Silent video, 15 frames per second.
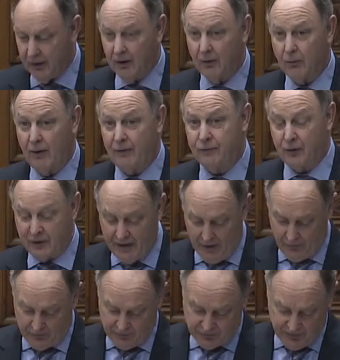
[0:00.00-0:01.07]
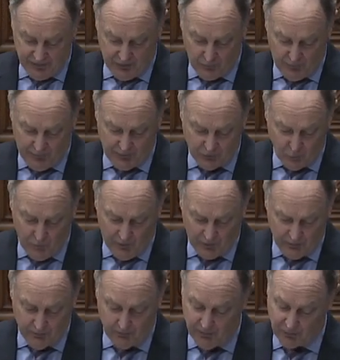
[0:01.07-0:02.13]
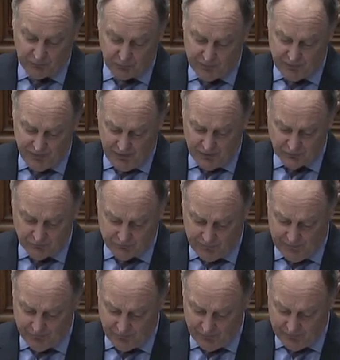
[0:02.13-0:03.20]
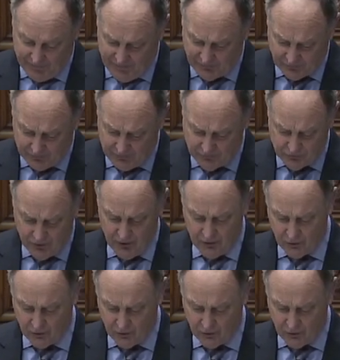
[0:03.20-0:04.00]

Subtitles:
Renfrew County is getting ready to welcome about 3,500 athletes,